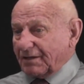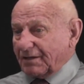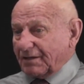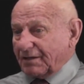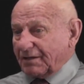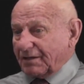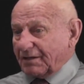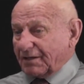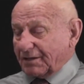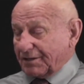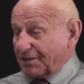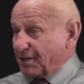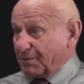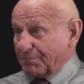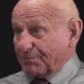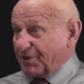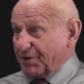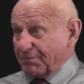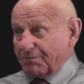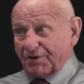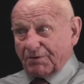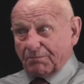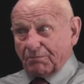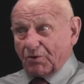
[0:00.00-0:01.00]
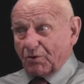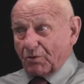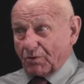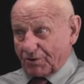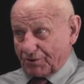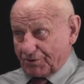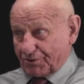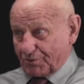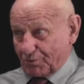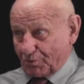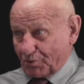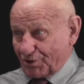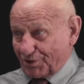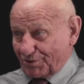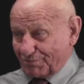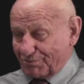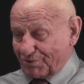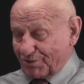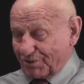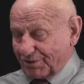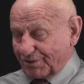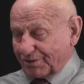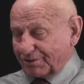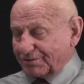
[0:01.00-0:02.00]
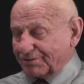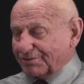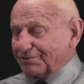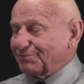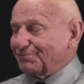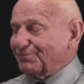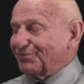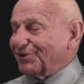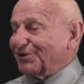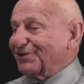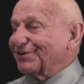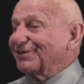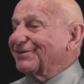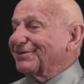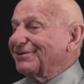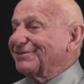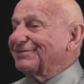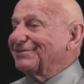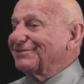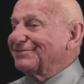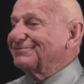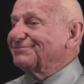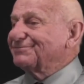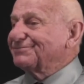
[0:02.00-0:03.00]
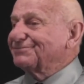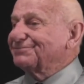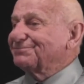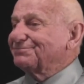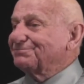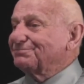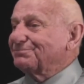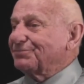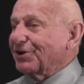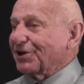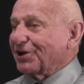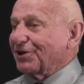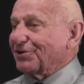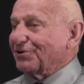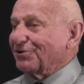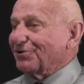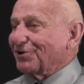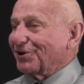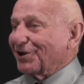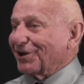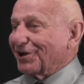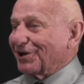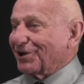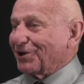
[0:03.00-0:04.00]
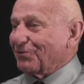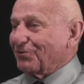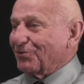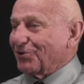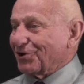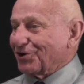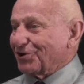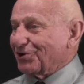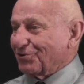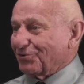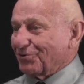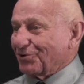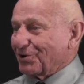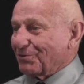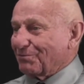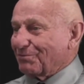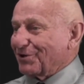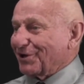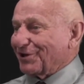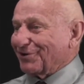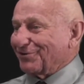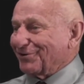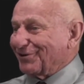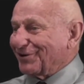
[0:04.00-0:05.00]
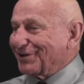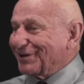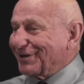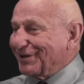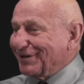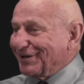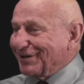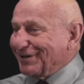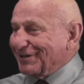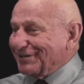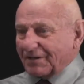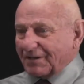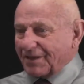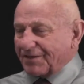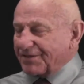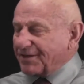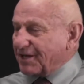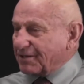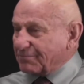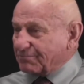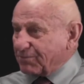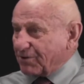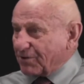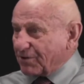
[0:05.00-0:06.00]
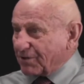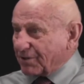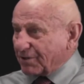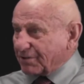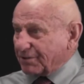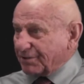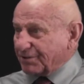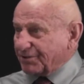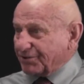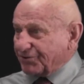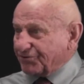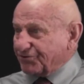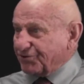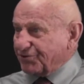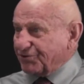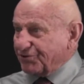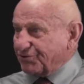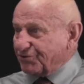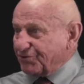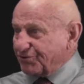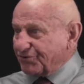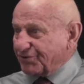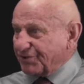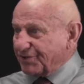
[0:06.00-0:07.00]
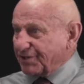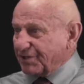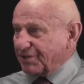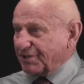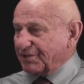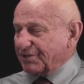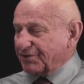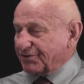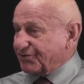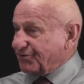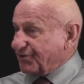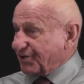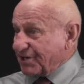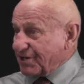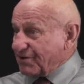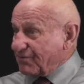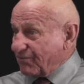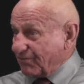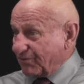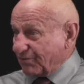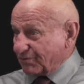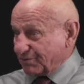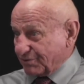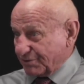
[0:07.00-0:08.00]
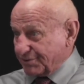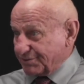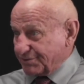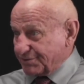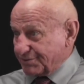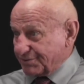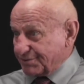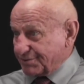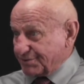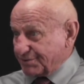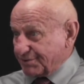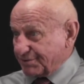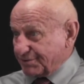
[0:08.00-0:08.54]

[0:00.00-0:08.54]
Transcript: and there may be more than one part, but picking on any one you want to pick on, that part is using its influence